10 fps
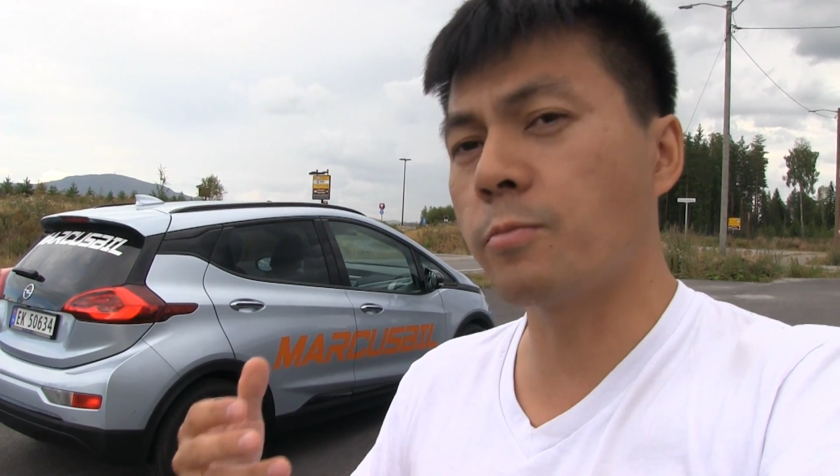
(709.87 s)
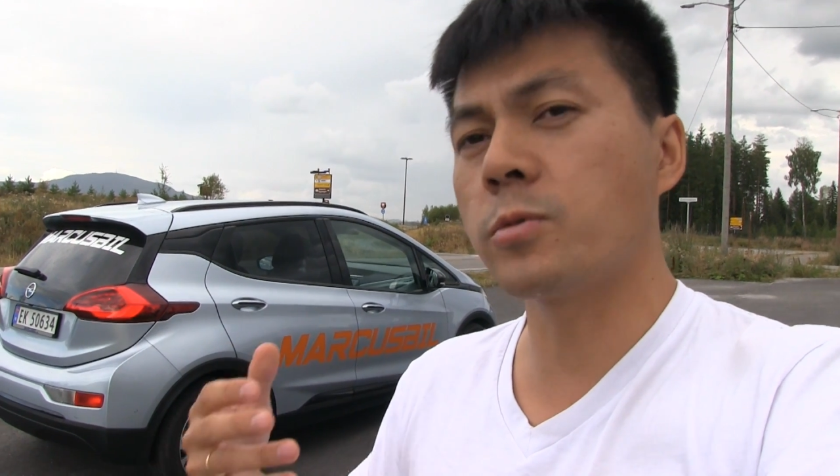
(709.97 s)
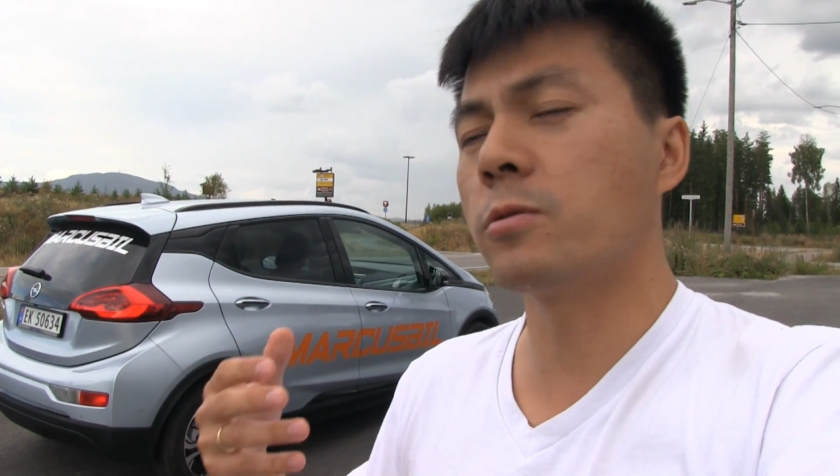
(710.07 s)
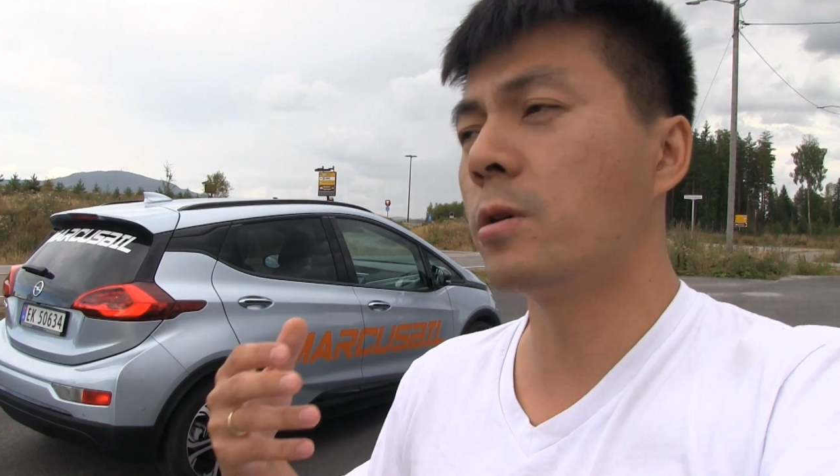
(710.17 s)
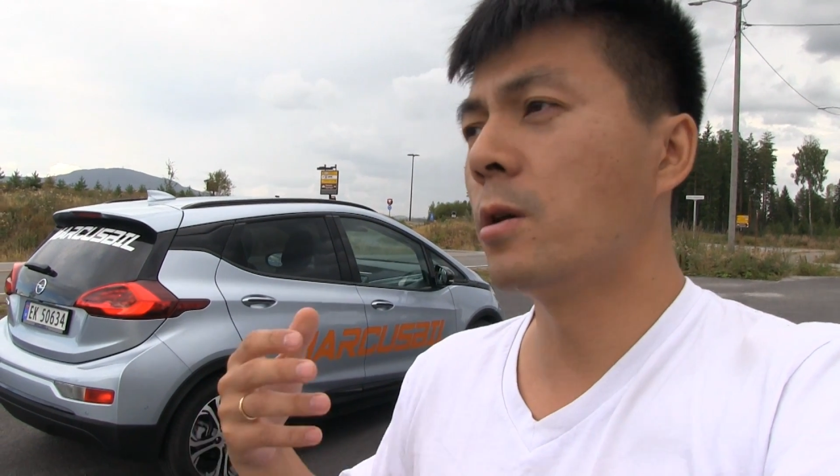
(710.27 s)
up
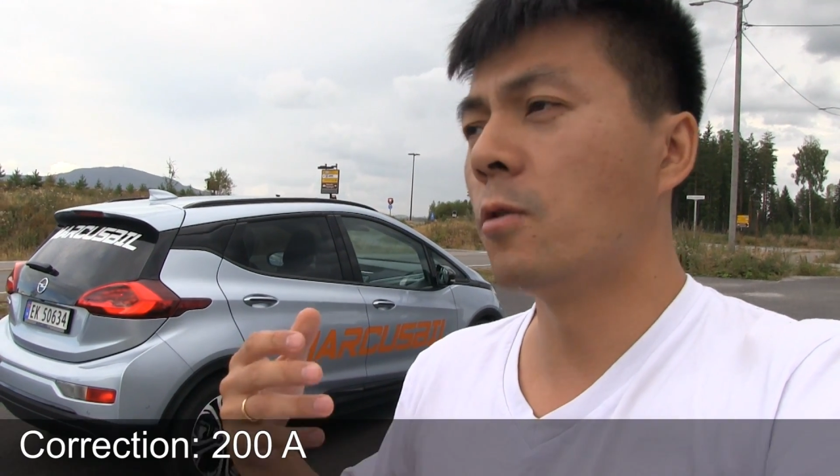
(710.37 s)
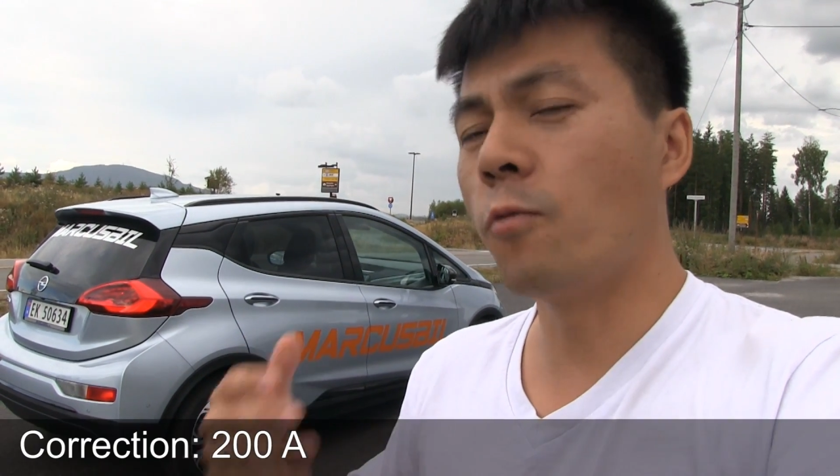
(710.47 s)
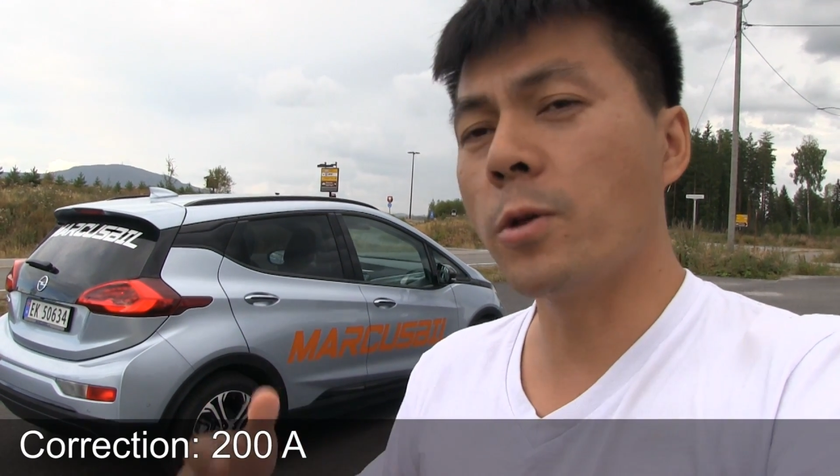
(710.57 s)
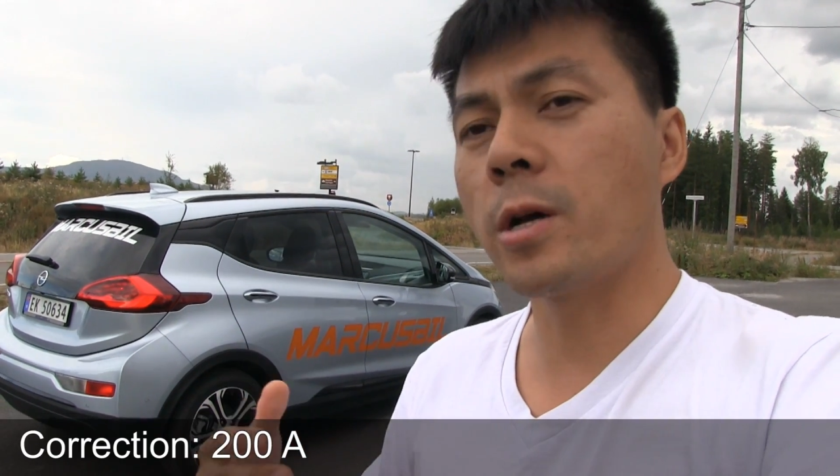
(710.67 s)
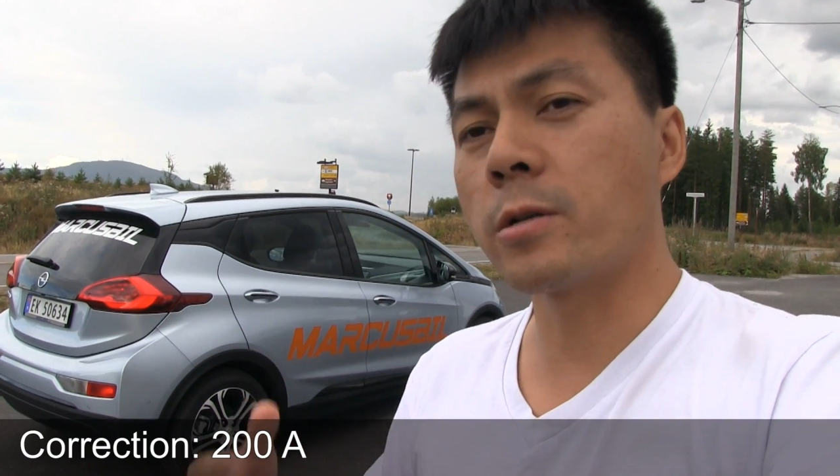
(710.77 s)
to
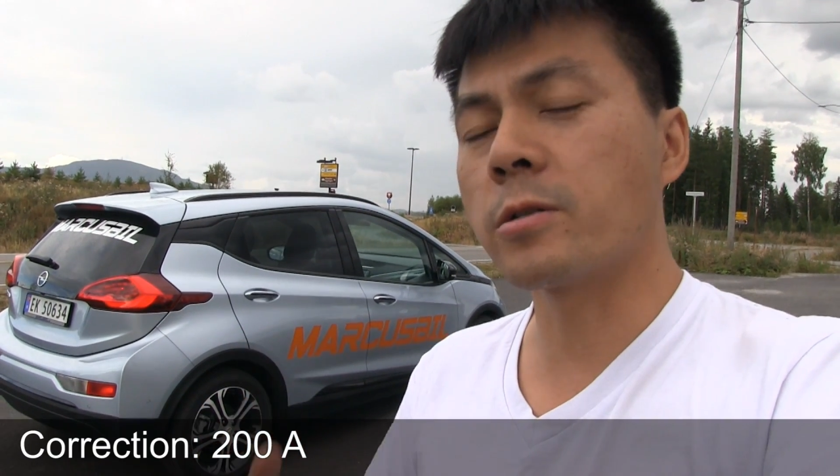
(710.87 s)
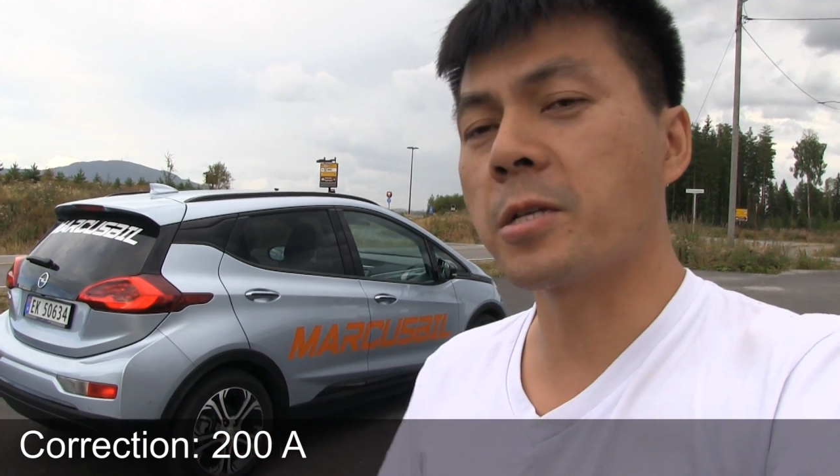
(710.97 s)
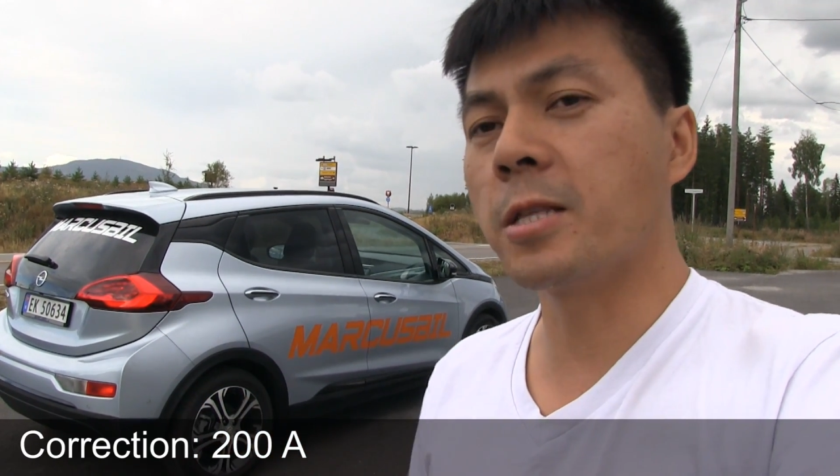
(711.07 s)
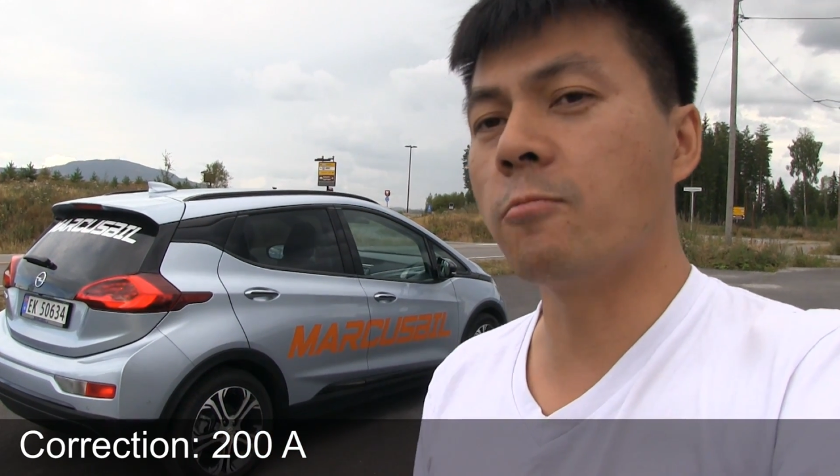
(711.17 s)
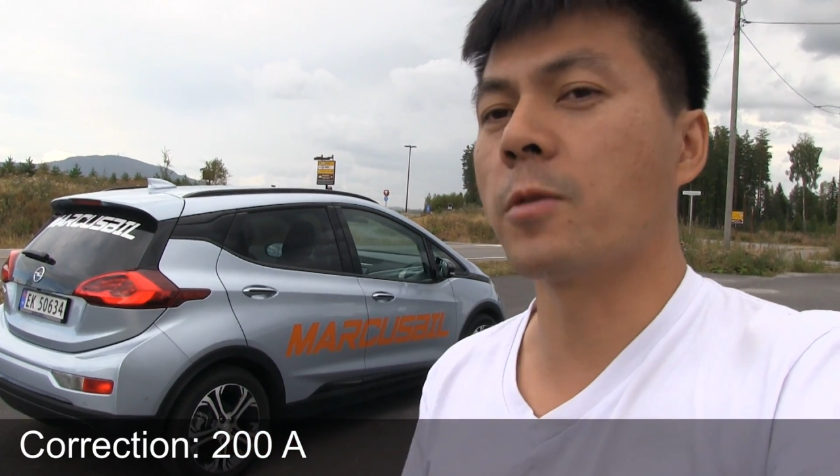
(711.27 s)
one
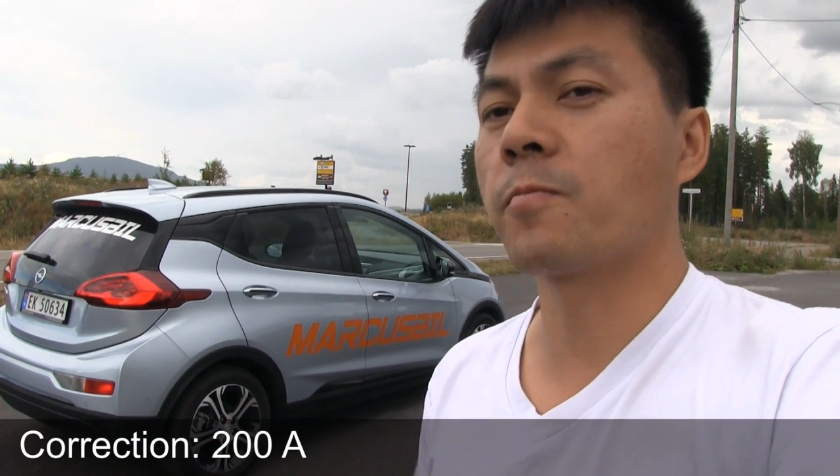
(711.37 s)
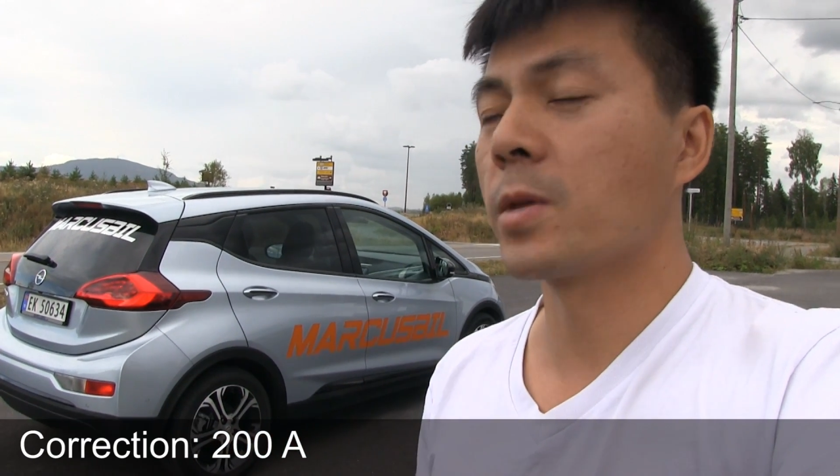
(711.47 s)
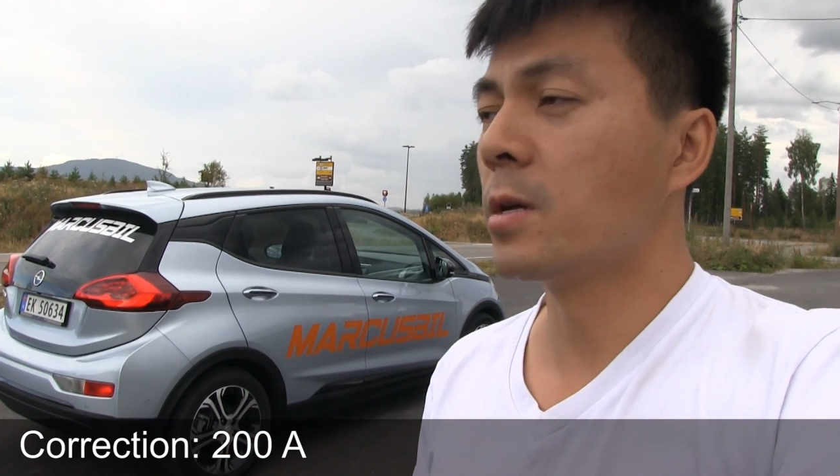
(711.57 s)
hundred kilowatt.